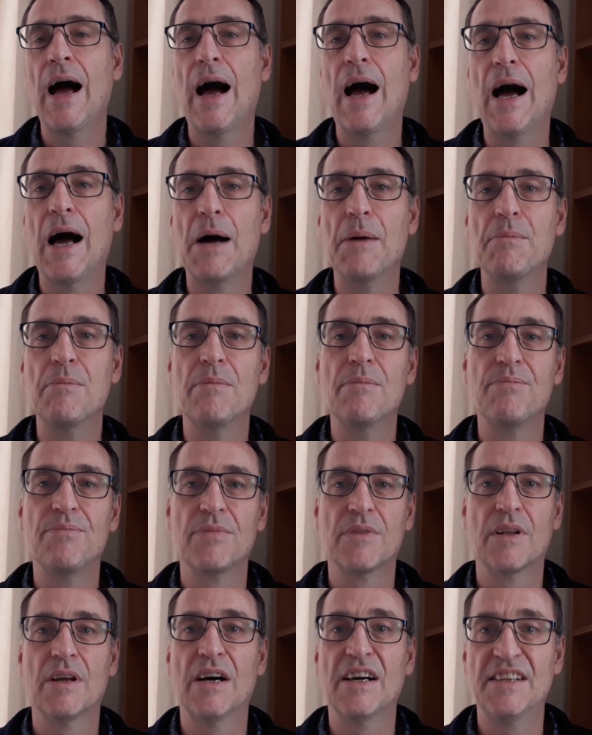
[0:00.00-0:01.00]

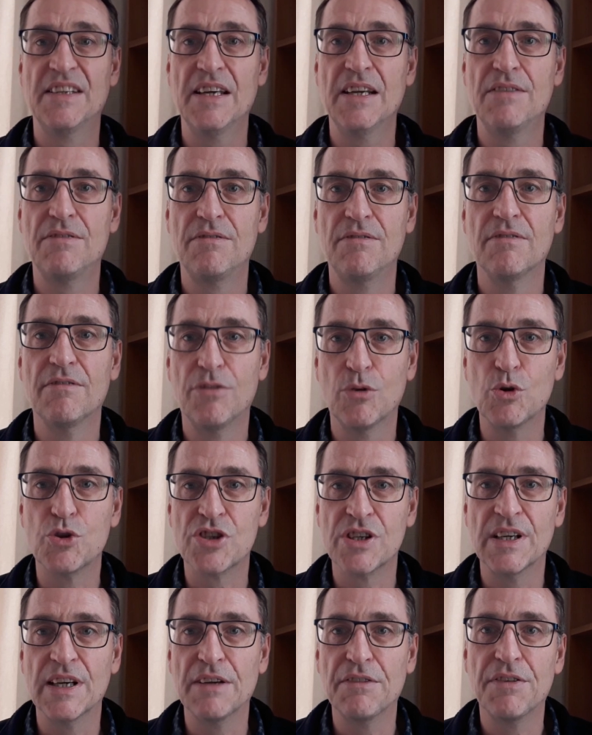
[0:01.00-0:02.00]
I did
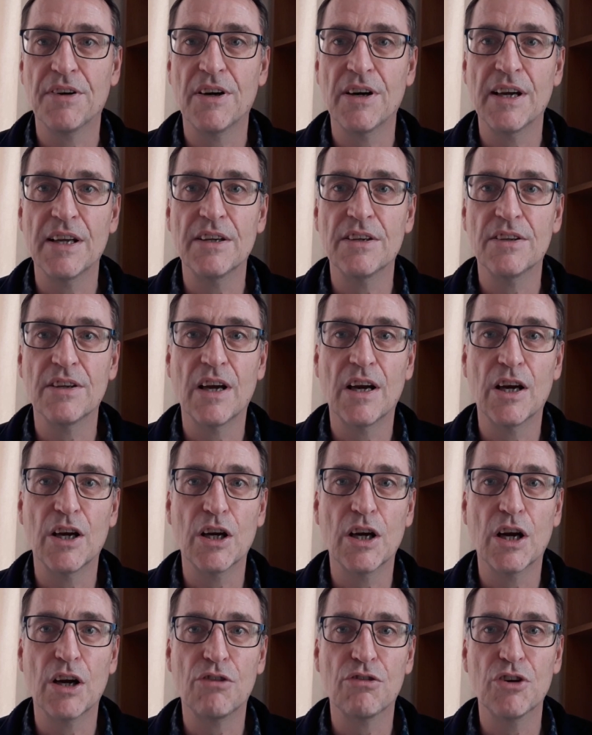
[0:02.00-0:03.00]
fortunately find
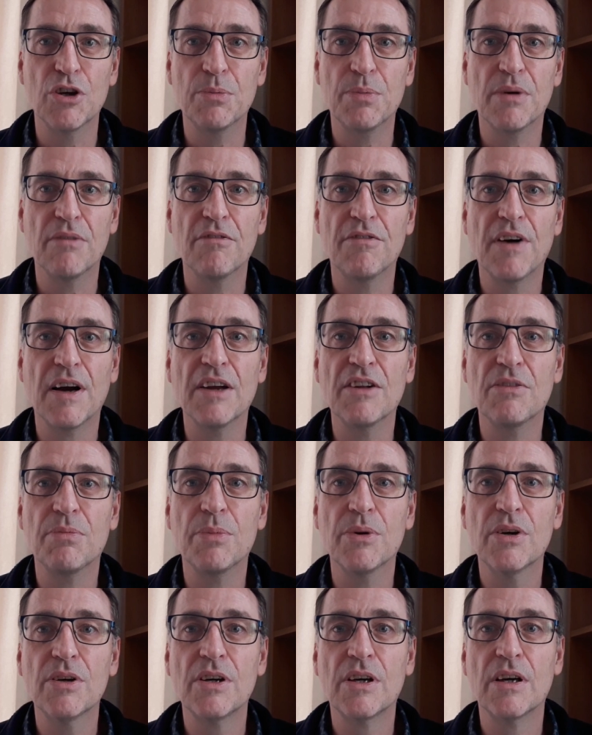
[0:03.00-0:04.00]
a group on
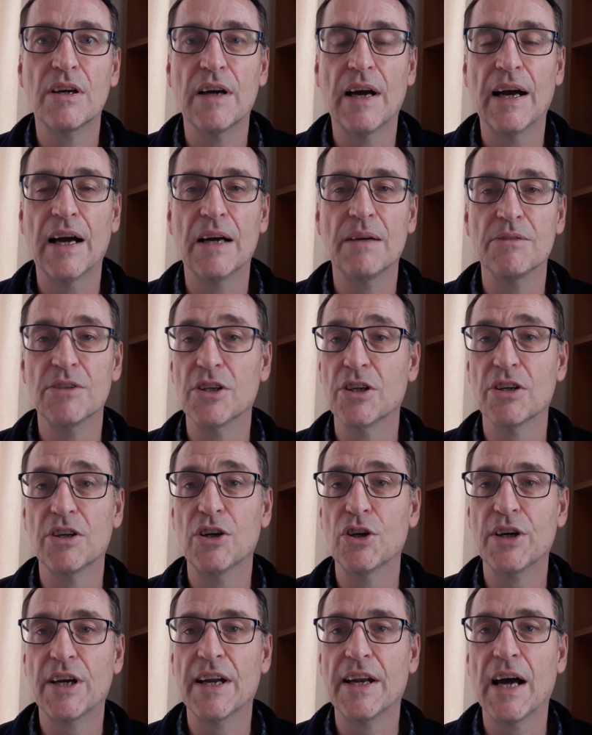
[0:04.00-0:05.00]
Facebook. You can
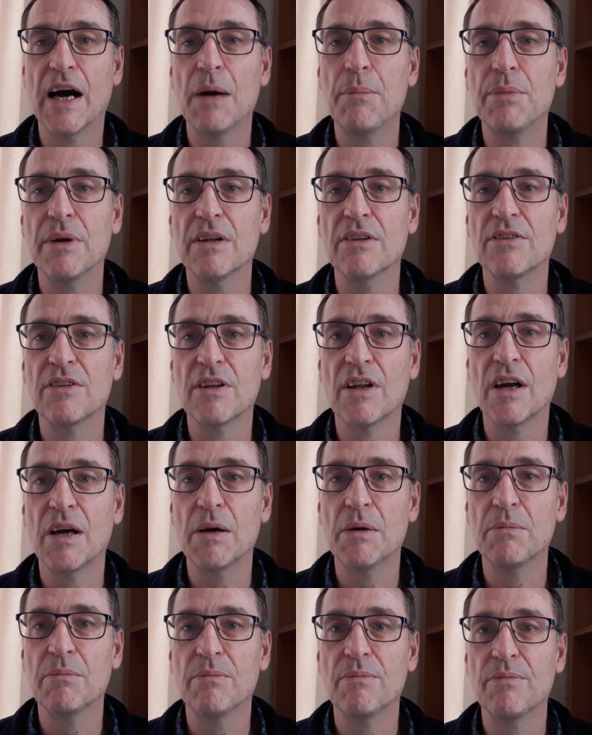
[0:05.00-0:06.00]
look it up. It's
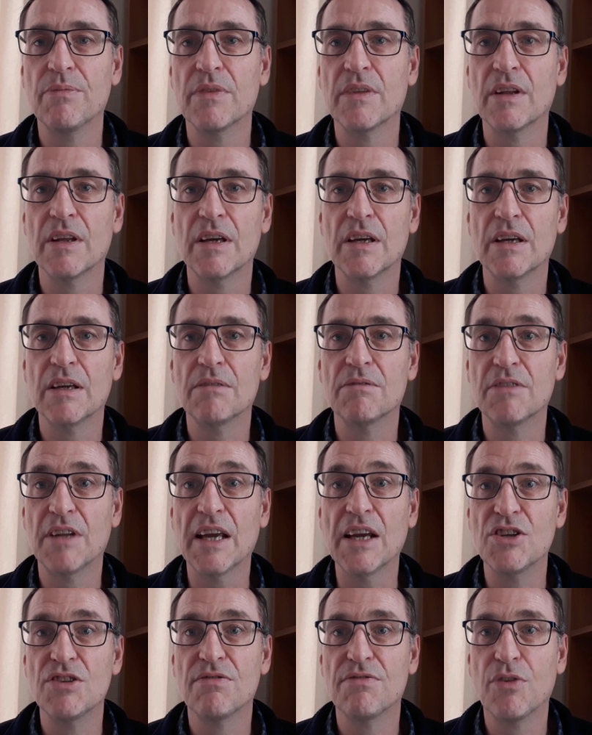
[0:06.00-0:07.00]
the
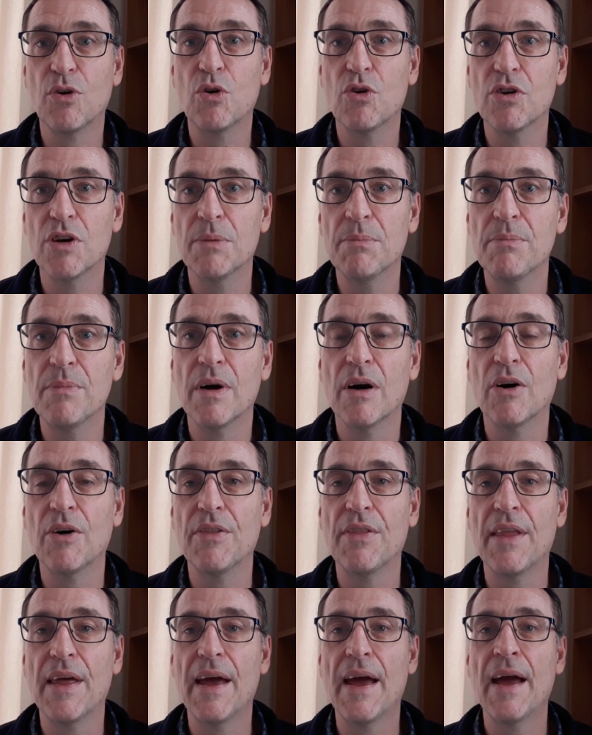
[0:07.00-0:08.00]
Dish Forum
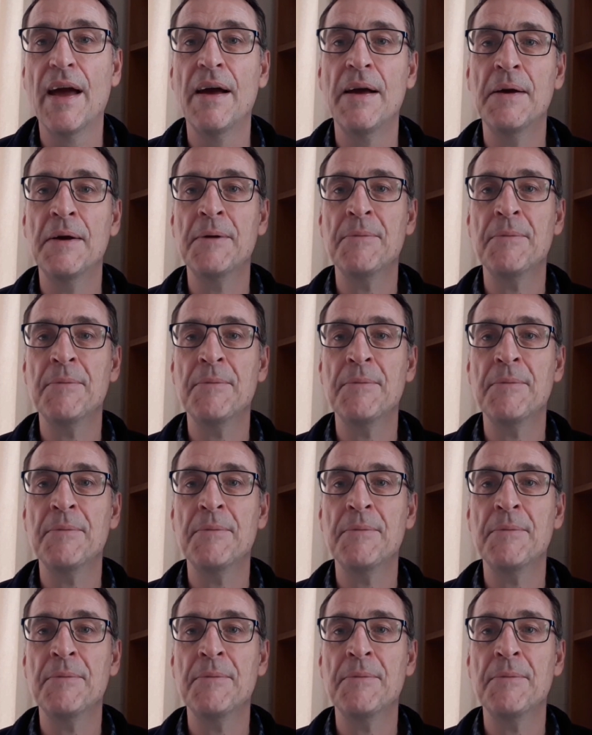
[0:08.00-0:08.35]
on there.